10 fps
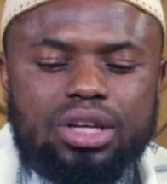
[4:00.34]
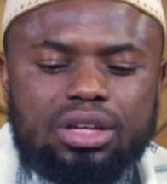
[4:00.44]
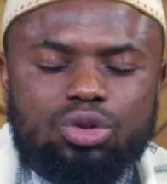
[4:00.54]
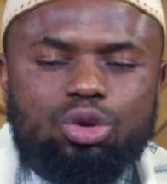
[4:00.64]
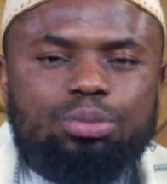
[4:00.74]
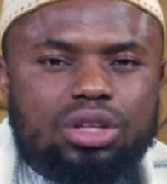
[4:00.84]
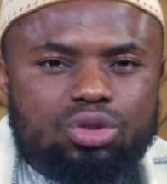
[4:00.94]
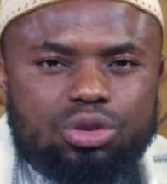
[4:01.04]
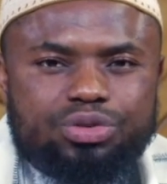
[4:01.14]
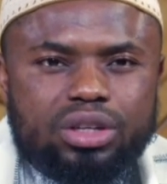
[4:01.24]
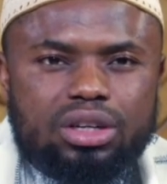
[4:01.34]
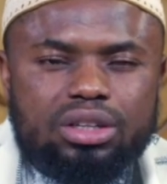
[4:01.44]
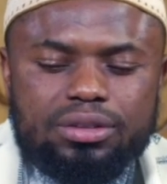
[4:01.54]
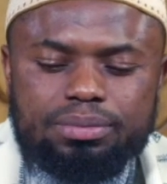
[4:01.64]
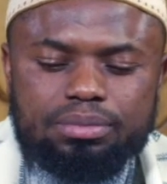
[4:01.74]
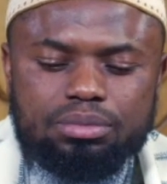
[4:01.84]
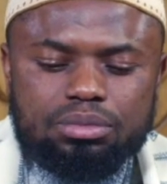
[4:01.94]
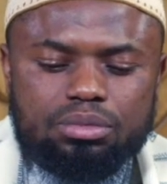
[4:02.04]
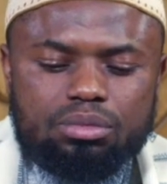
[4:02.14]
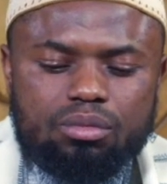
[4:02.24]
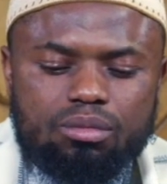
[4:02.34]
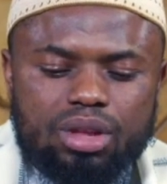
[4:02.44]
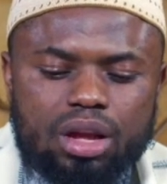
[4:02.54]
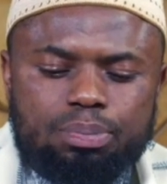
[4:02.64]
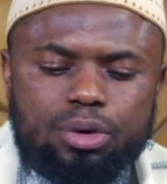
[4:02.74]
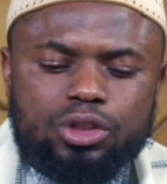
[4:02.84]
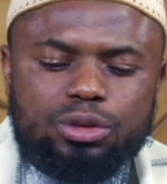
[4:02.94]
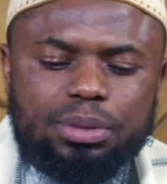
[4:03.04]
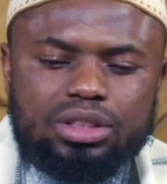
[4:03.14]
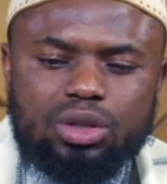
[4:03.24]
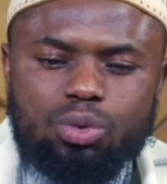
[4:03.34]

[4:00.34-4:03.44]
get Umdatul Fiqh. A person may say,